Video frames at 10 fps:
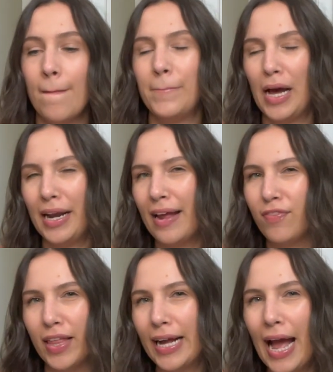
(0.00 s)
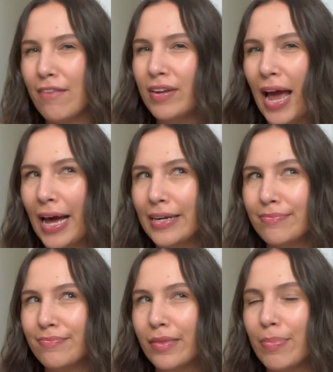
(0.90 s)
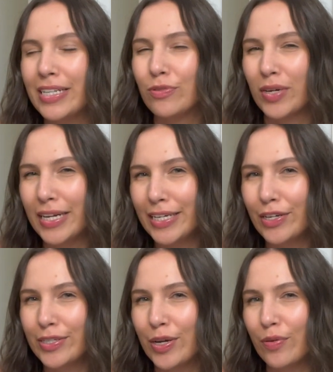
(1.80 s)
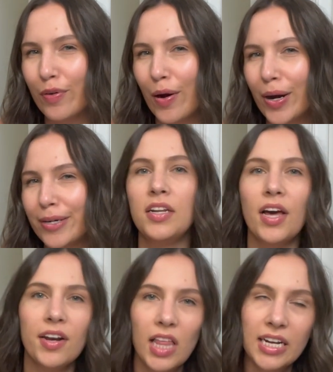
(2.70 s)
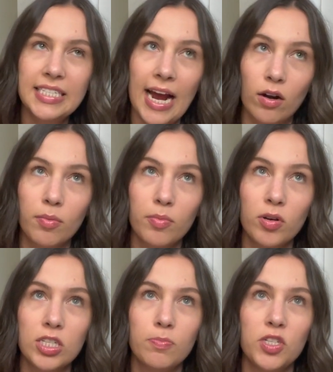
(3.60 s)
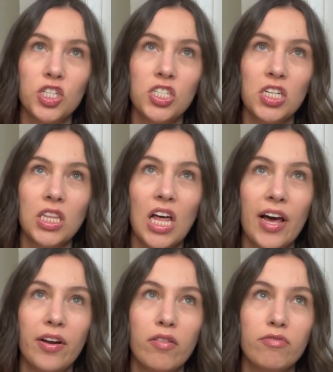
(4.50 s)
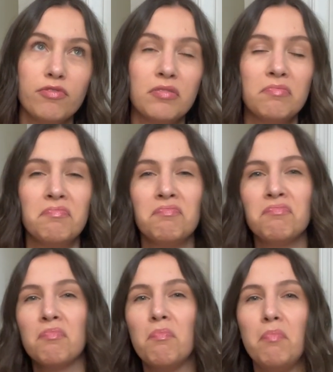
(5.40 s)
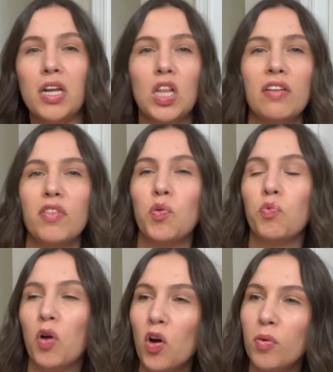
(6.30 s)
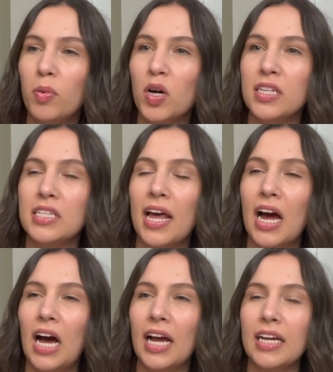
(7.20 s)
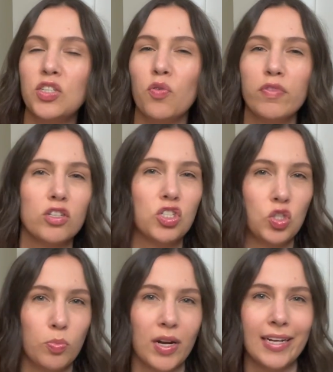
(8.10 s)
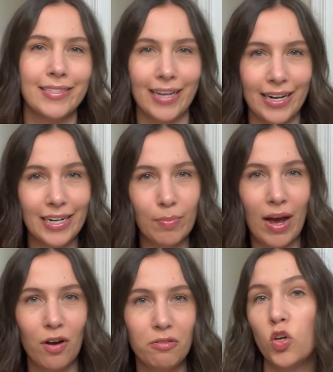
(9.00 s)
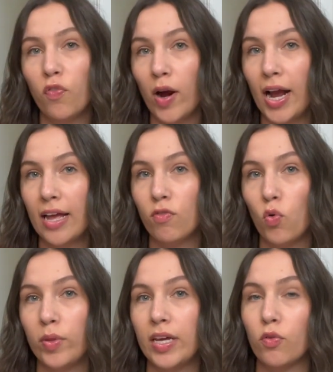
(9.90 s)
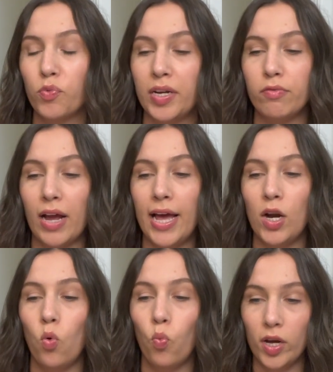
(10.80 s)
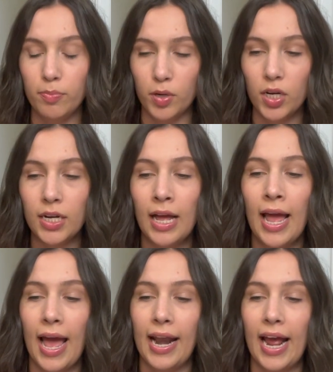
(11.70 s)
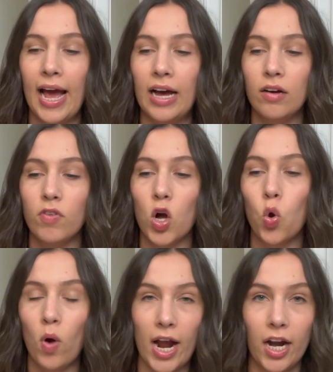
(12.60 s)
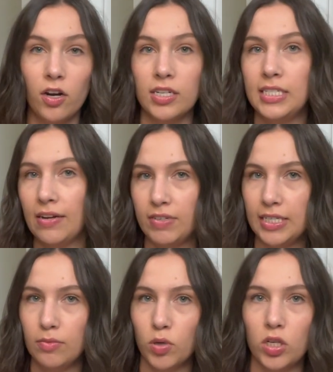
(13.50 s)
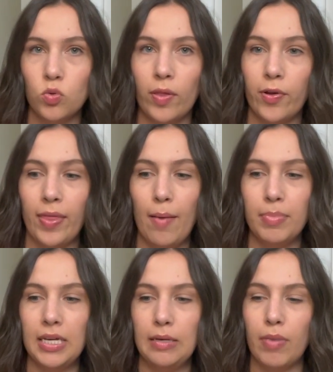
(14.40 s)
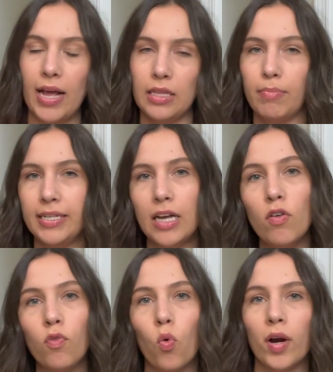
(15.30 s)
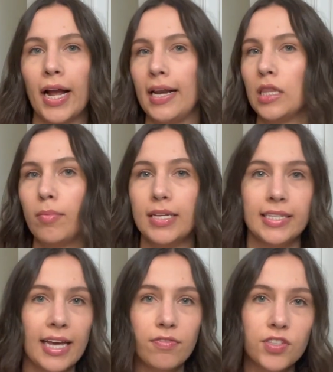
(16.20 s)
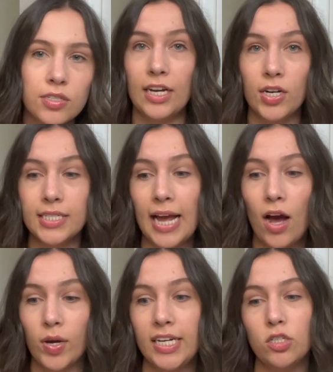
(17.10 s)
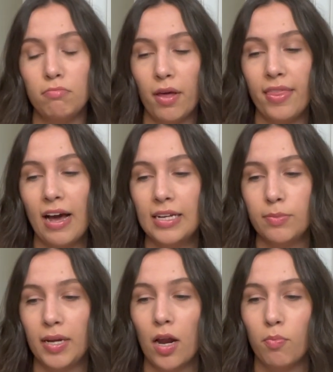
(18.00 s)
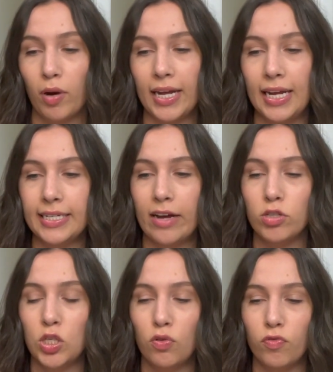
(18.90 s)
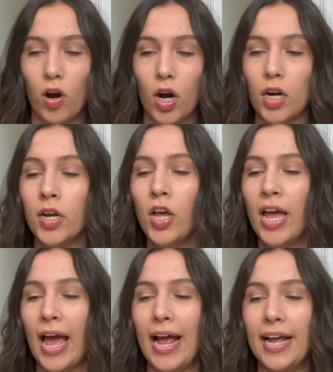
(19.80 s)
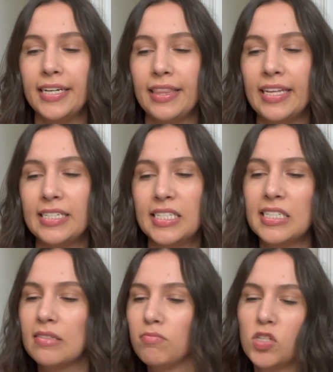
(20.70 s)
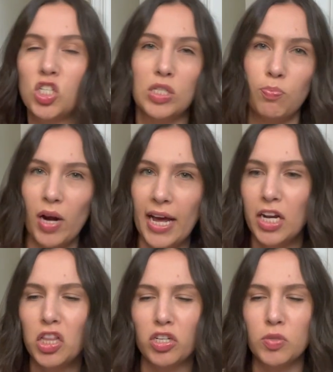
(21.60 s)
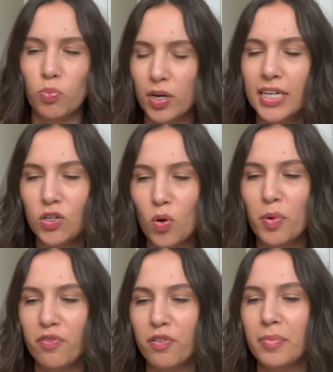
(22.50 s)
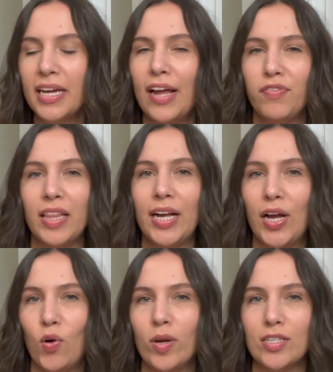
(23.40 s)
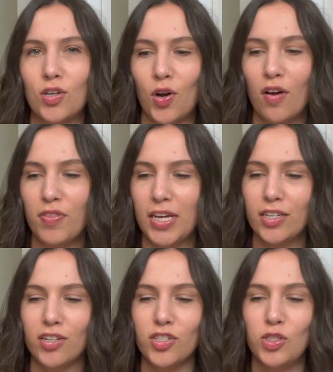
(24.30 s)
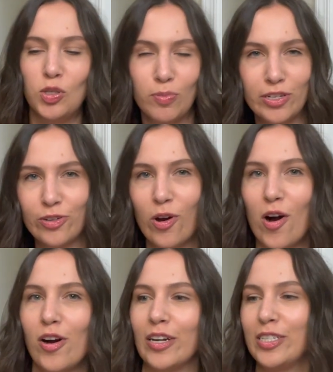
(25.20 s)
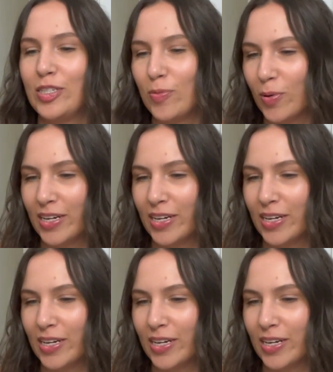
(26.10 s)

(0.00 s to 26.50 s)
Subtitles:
but I feel like I haven't had the best reading year so far. Not a lot of terrible books, but just a lot of middle of the road books that I don't feel super excited about. So far, I have only reread one book and I have acquired 17 books, whether that be buying them myself or getting them as gifts. Here is how each month has been breaking down so far. And this spread looks pretty normal for me. I feel like I always start off the year super strong, super